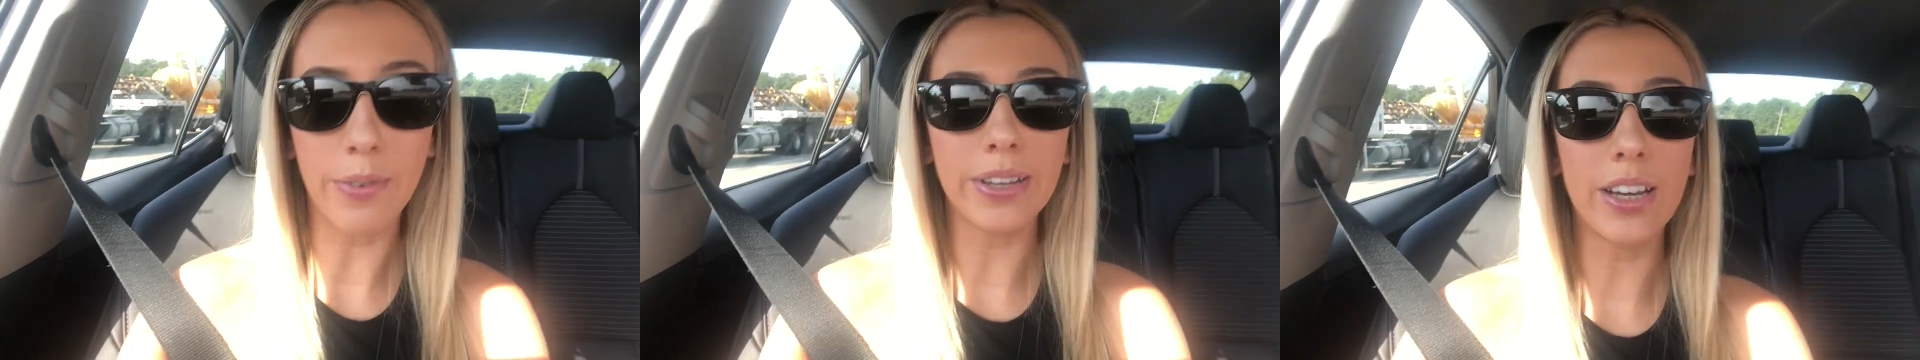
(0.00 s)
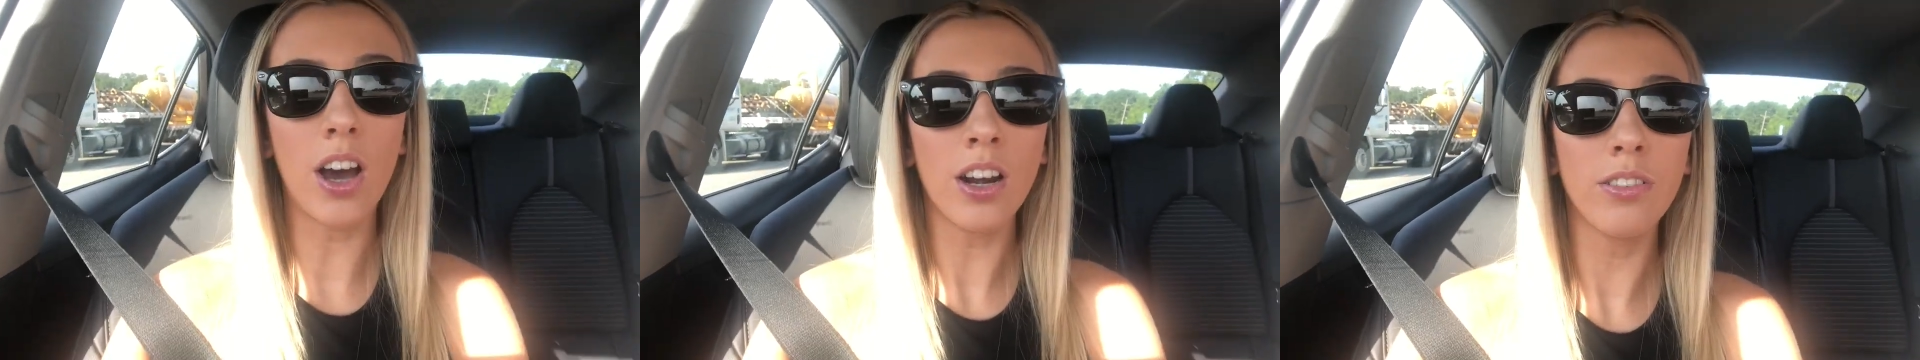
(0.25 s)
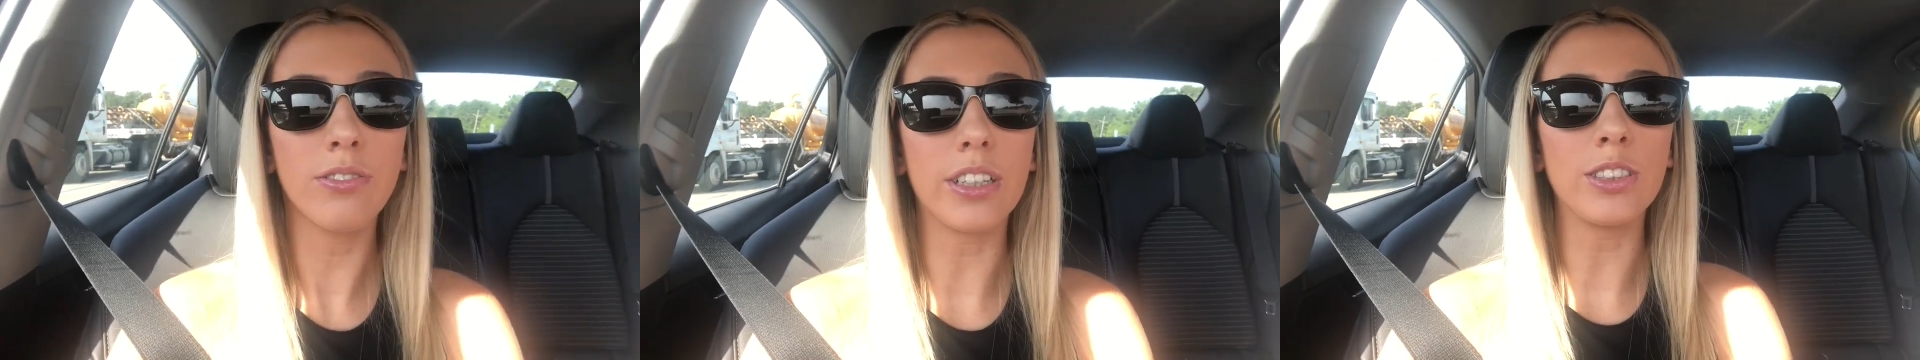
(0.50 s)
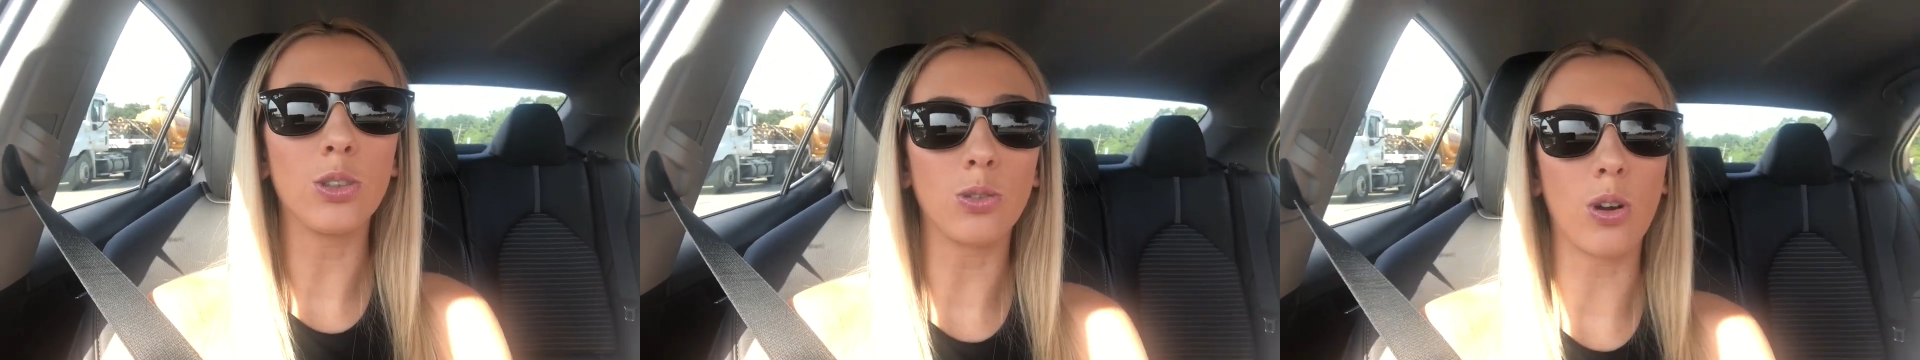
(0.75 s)
Uh, we got a
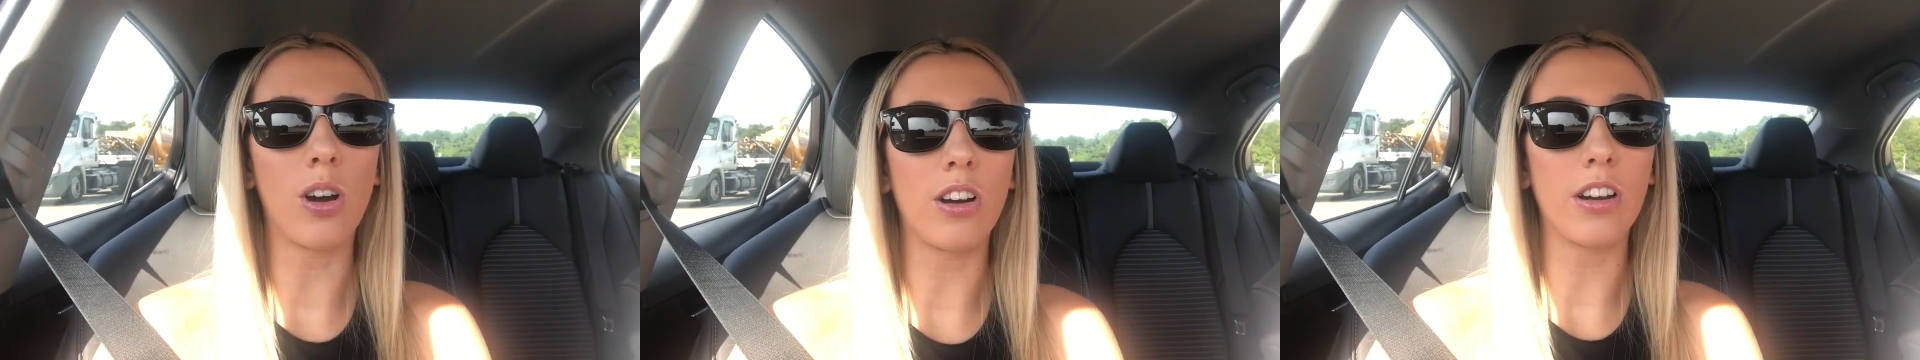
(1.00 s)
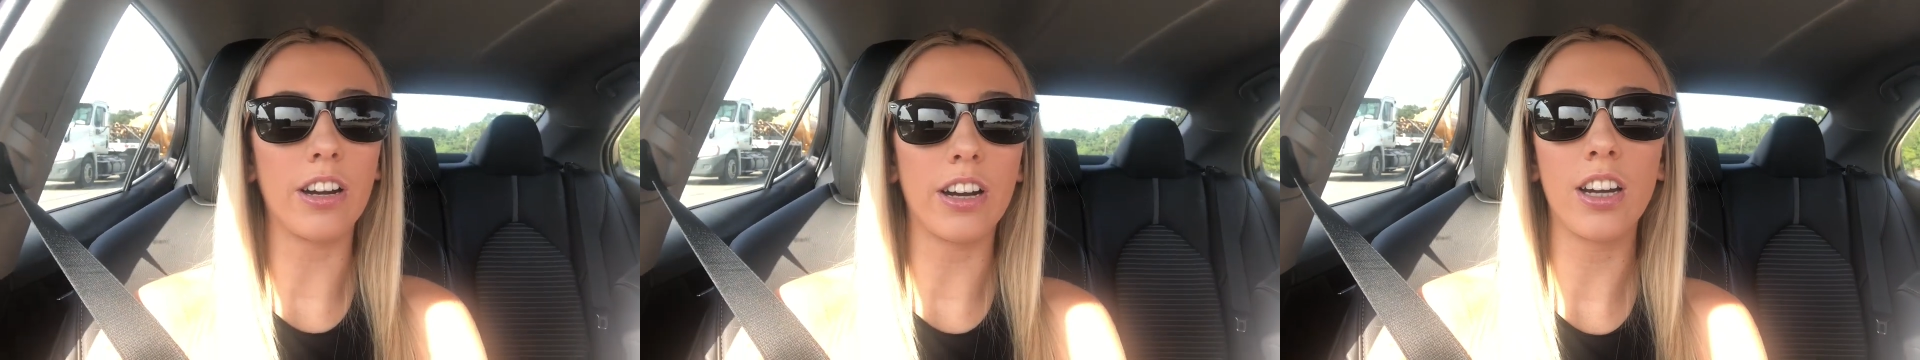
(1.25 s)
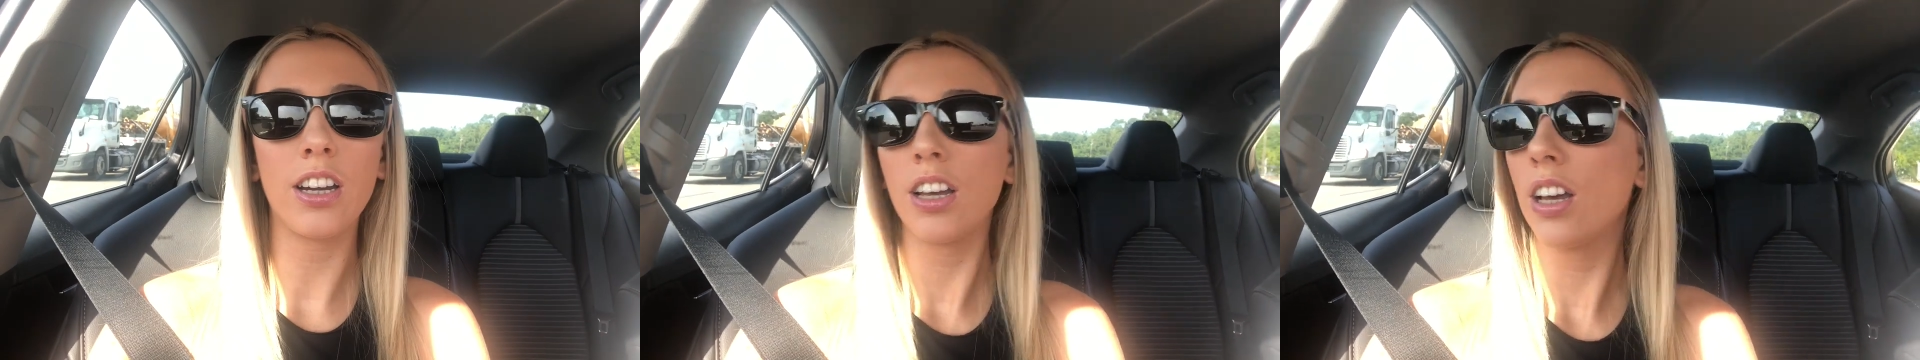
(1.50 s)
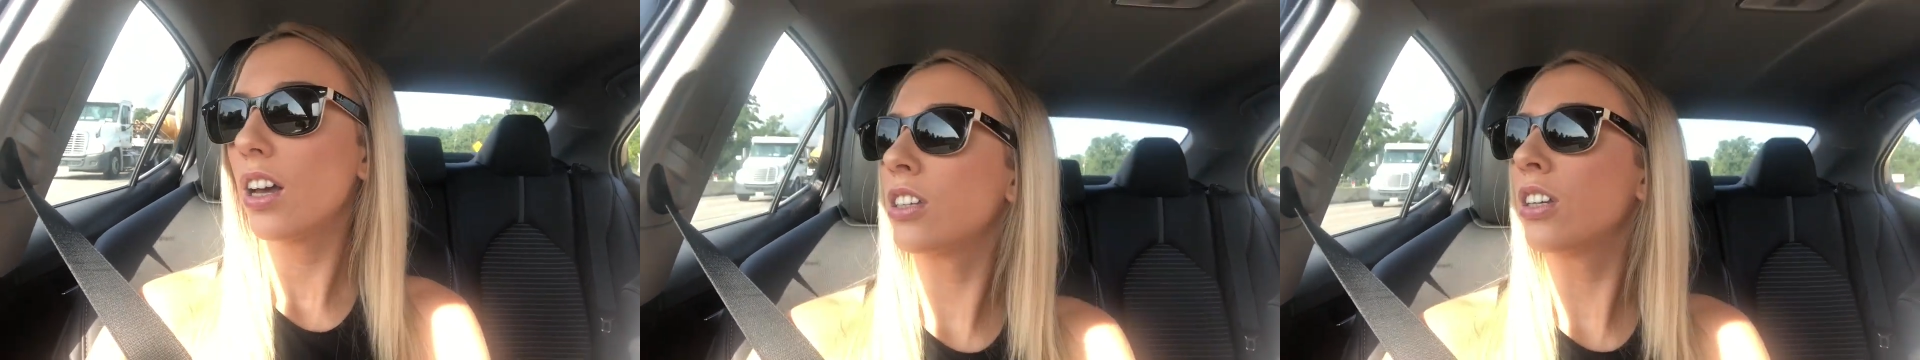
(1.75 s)
rental car.
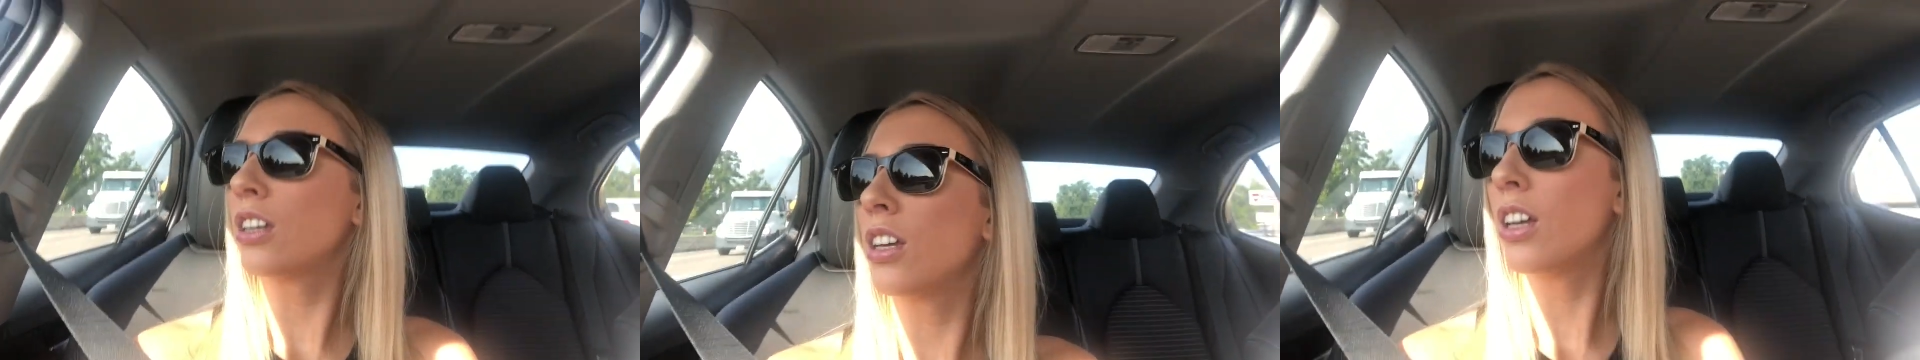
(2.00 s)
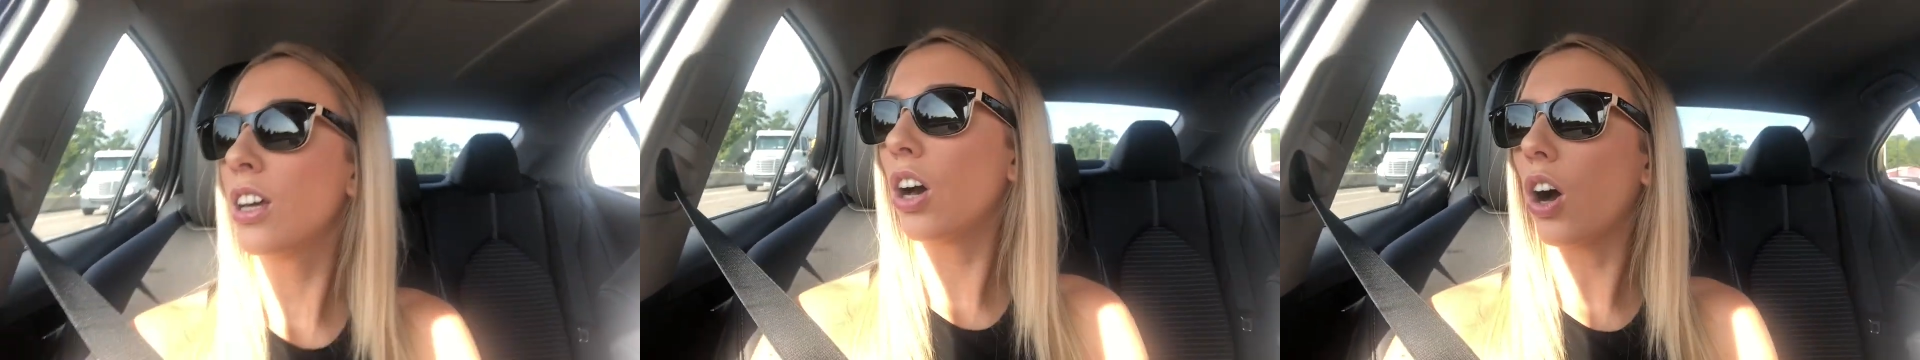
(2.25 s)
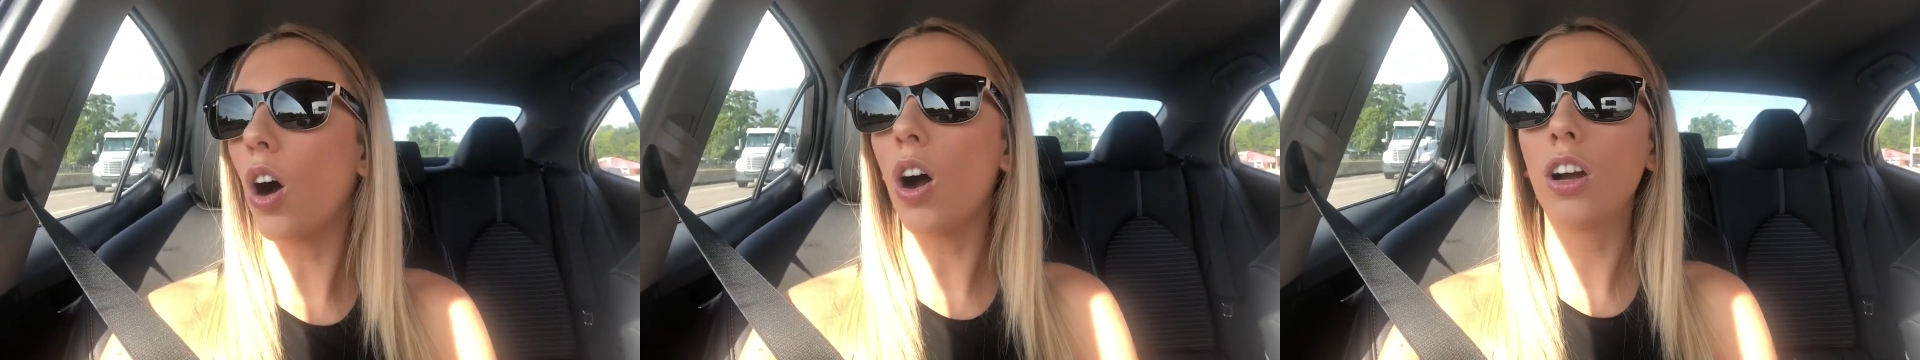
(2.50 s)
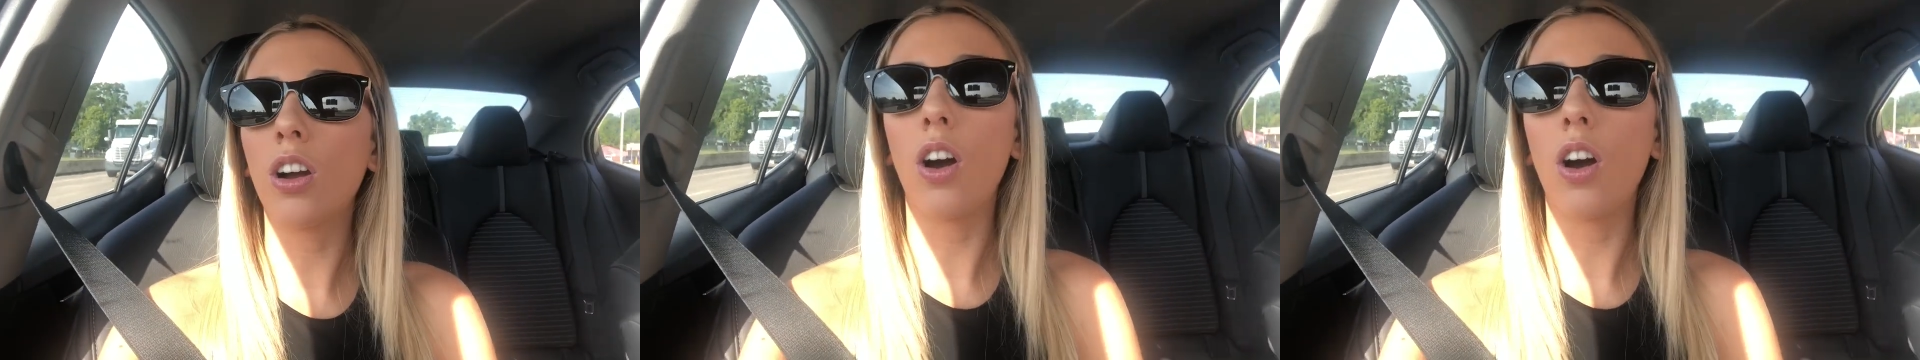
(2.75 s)
Our